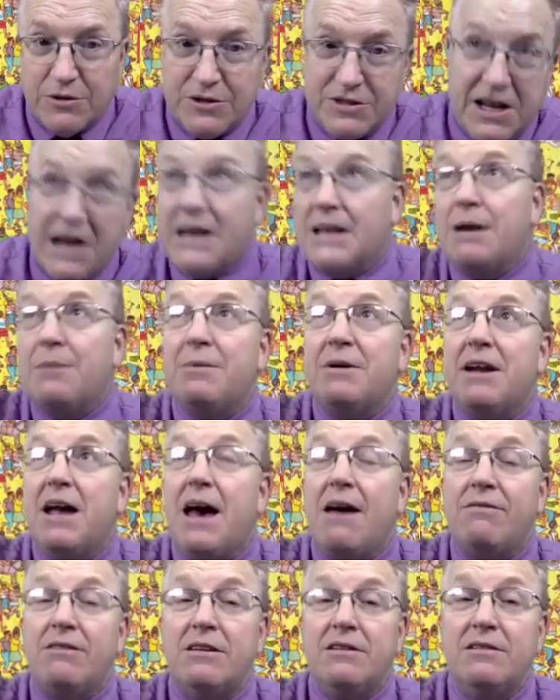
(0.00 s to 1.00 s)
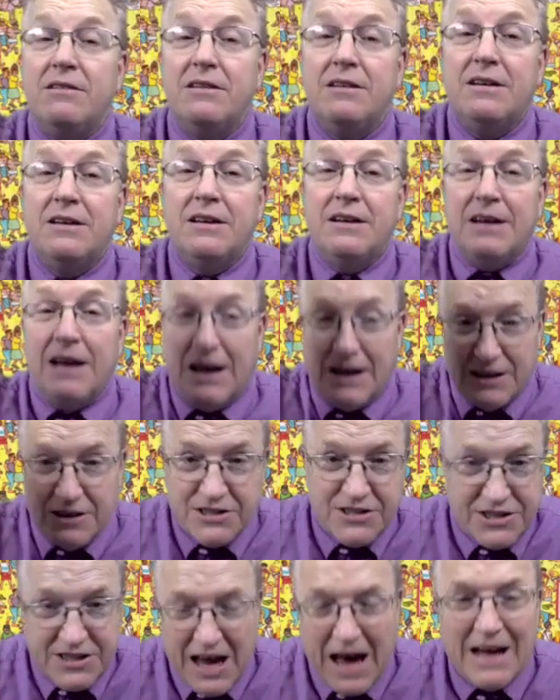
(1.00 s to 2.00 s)
taken up into heaven and he
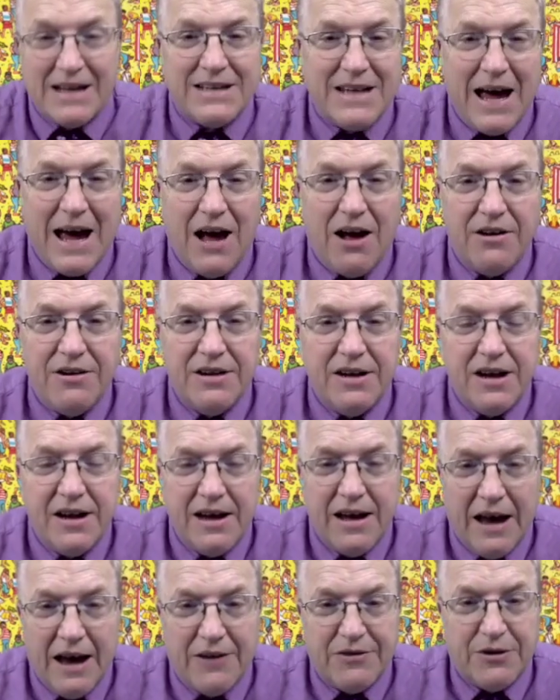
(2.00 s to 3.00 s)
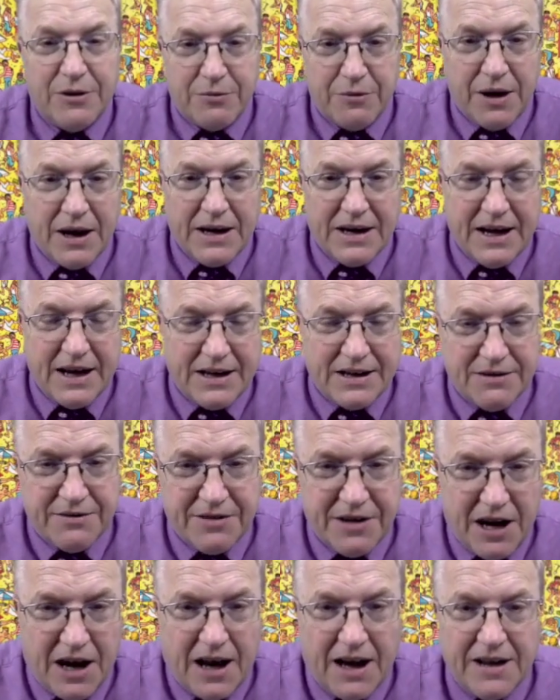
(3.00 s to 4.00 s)
sat down at the right hand of
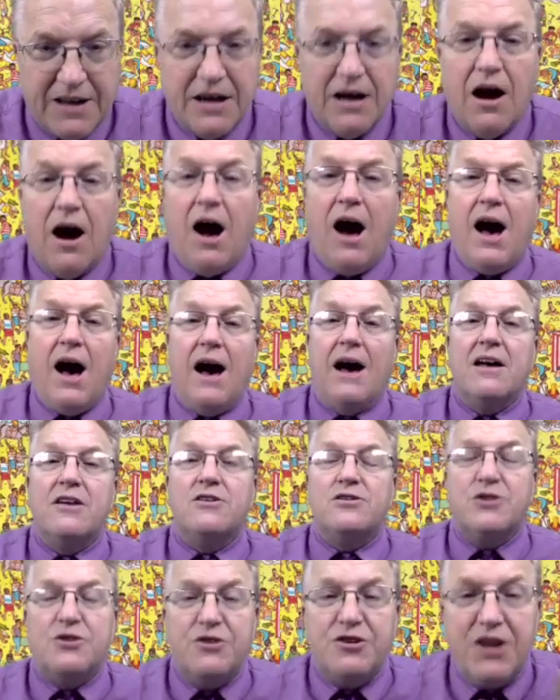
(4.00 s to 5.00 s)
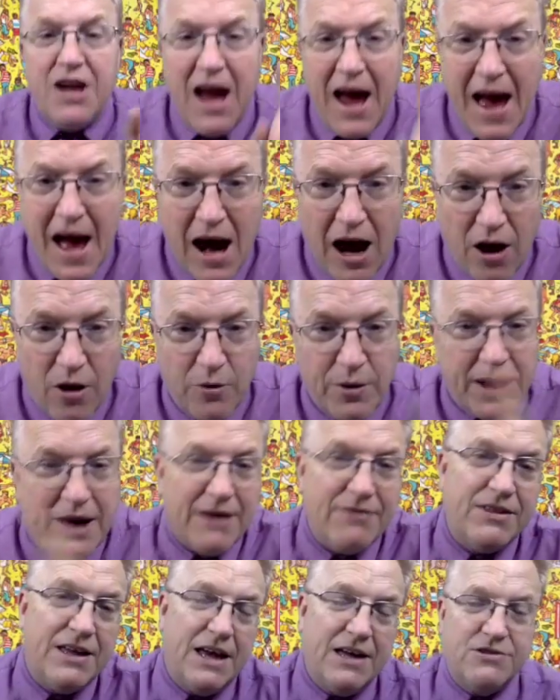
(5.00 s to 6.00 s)
God. Ah, so now we
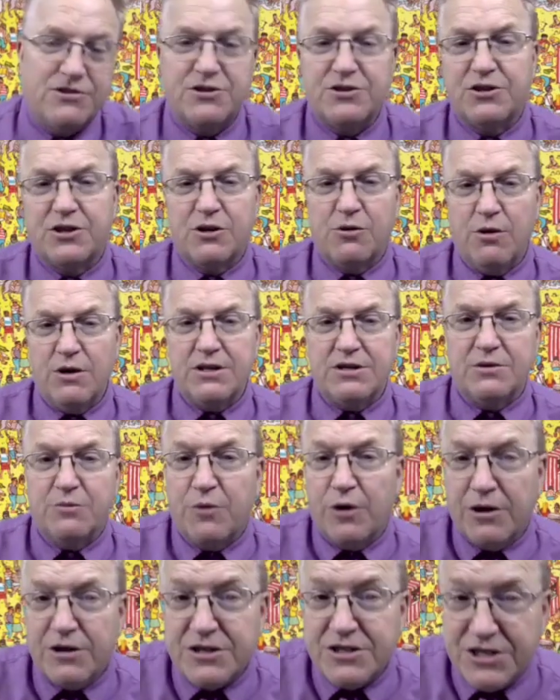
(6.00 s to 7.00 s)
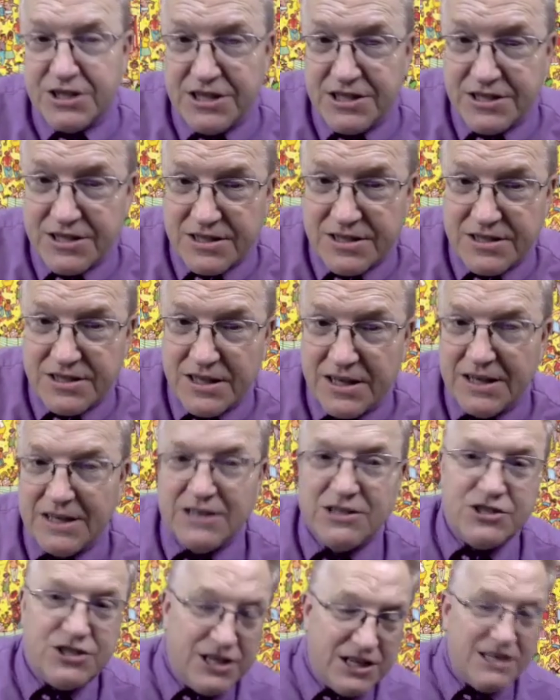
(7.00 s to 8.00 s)
have the answer to the question where is Jesus?
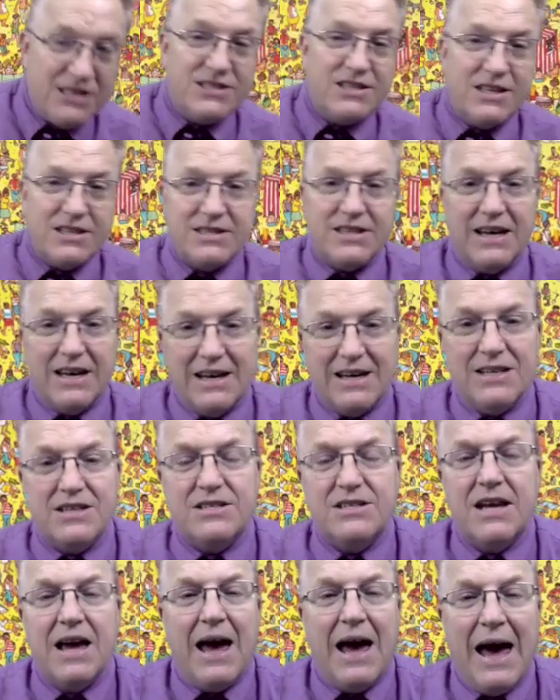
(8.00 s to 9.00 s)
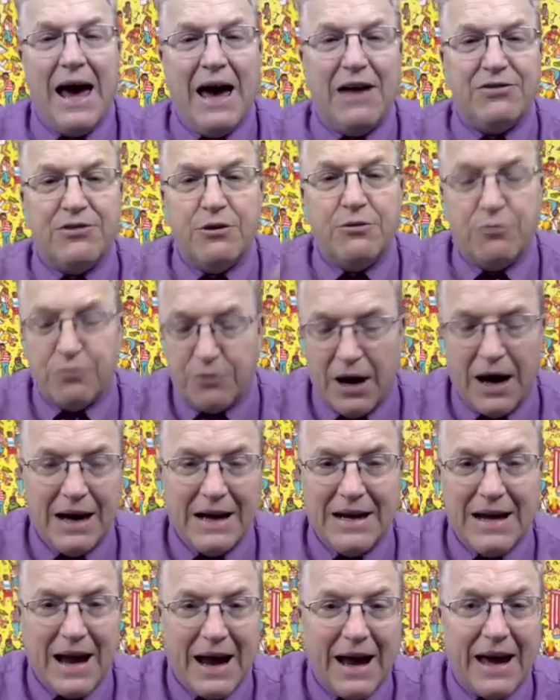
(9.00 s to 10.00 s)
Jesus is at the right
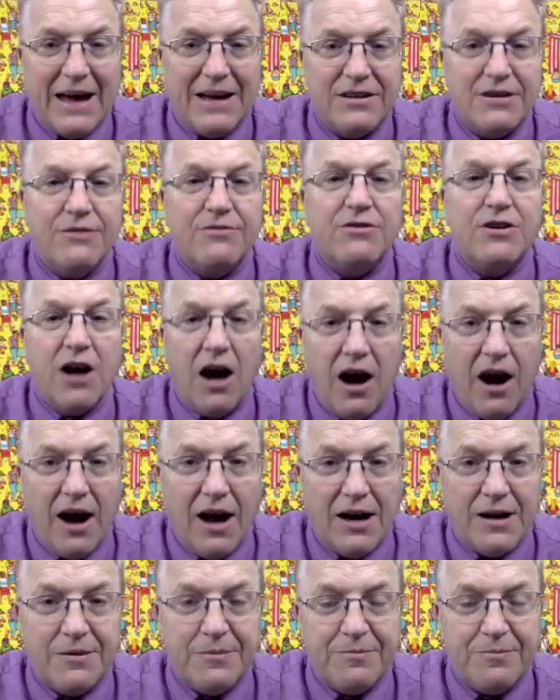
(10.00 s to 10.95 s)
hand of God.